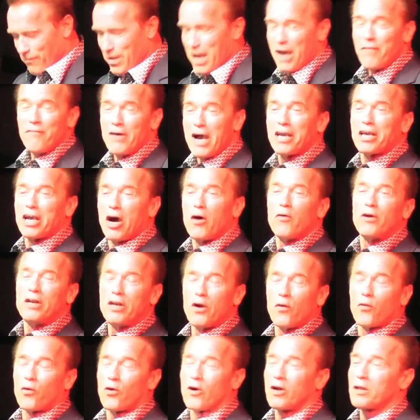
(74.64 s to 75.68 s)
wherever I go
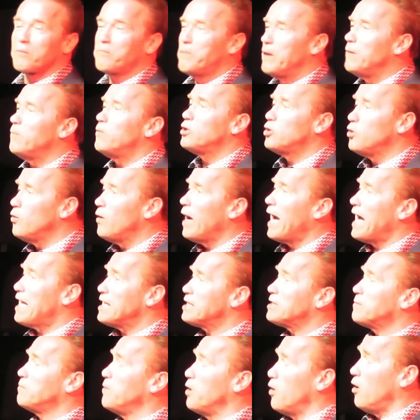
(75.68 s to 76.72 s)
in the world, people do
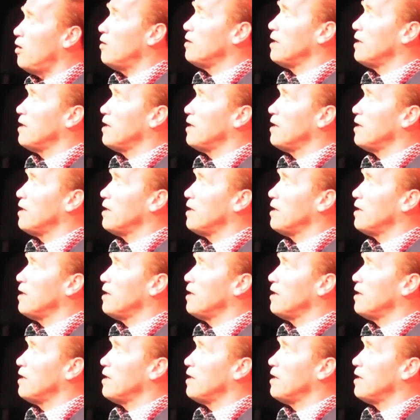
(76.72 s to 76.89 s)
ask me